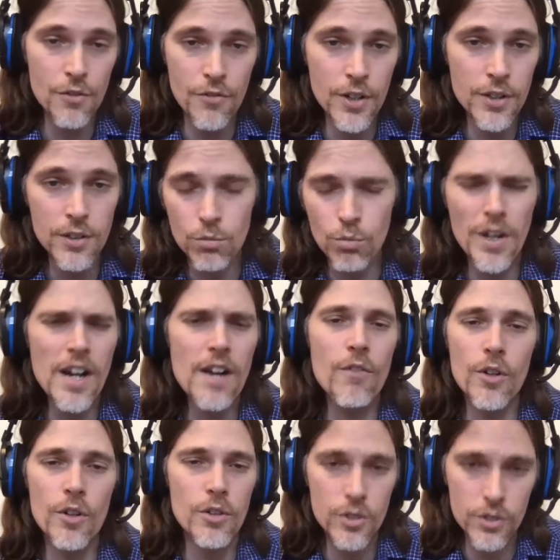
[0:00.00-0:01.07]
fitness,
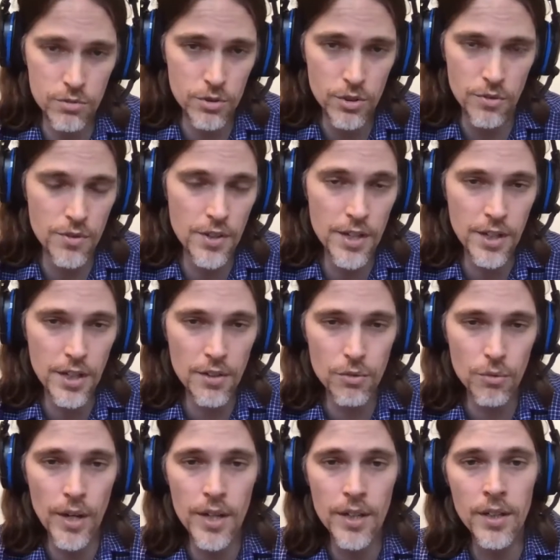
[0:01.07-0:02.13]
whatever your thing is,
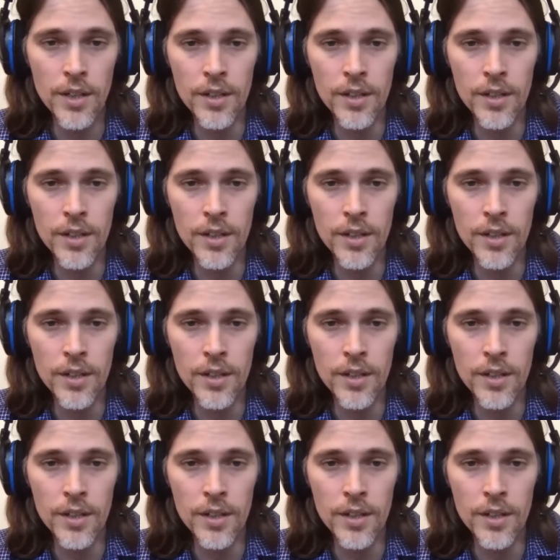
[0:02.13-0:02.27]
right?